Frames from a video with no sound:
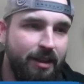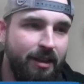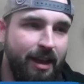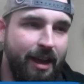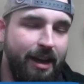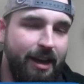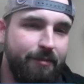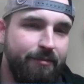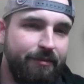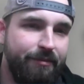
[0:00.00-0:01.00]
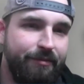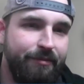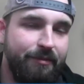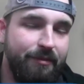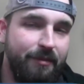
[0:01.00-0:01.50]
And
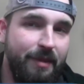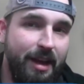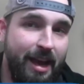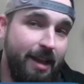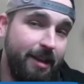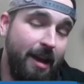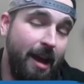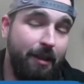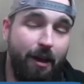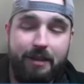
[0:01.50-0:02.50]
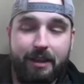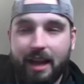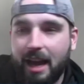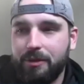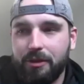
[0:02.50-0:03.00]
I loved it.
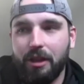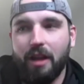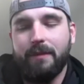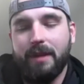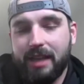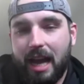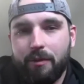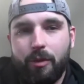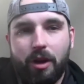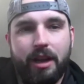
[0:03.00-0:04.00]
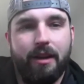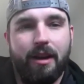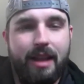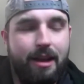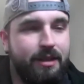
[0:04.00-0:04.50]
Absolutely loved my time in Port
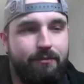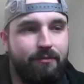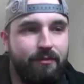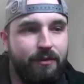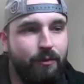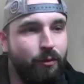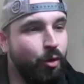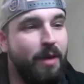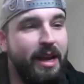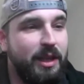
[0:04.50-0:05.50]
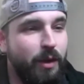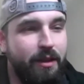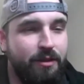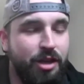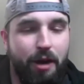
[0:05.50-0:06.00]
Huron. I was roommates
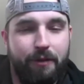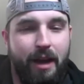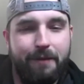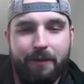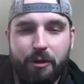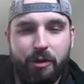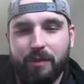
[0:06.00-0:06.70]
with Jarrett Pfeiffer, who was my